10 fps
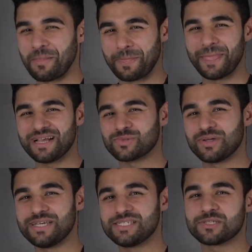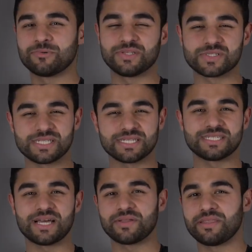Next one is when you're sitting
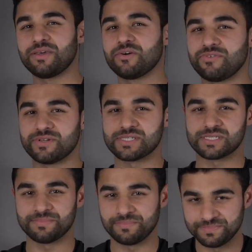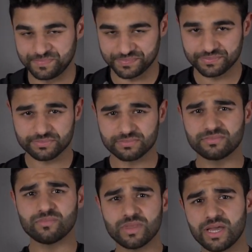down at the office,
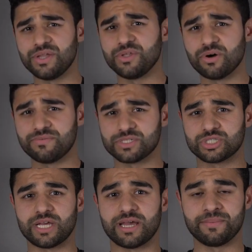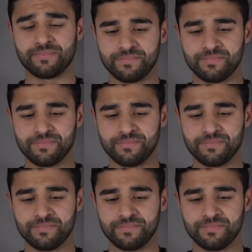in your office chair.